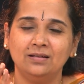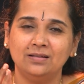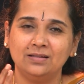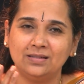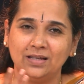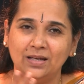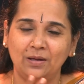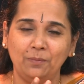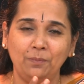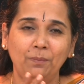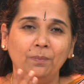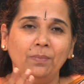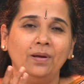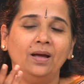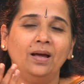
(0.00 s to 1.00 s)
sa
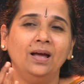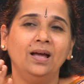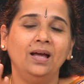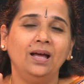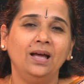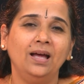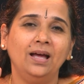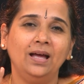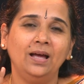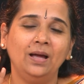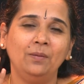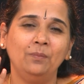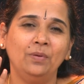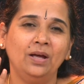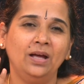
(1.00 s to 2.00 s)
pa
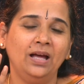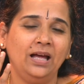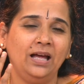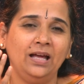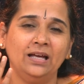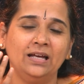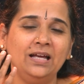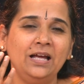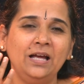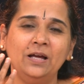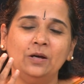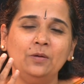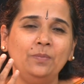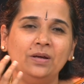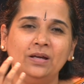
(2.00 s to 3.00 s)
ma
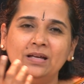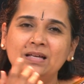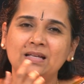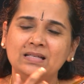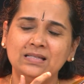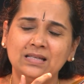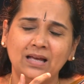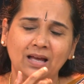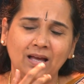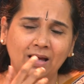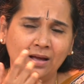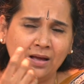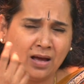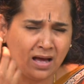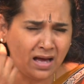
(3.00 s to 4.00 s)
pa sa
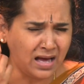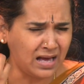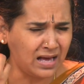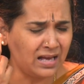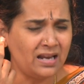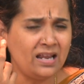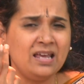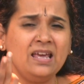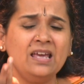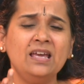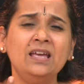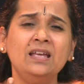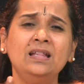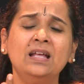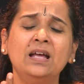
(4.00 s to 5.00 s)

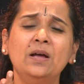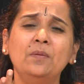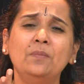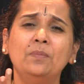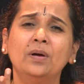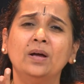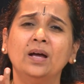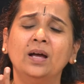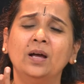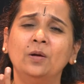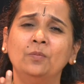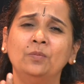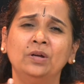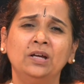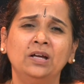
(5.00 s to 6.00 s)
ni da pa
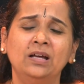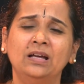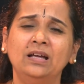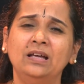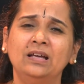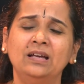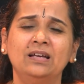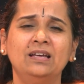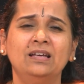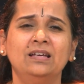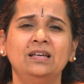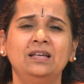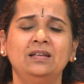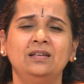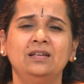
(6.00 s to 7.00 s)
ma ga
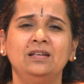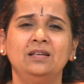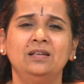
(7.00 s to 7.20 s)
re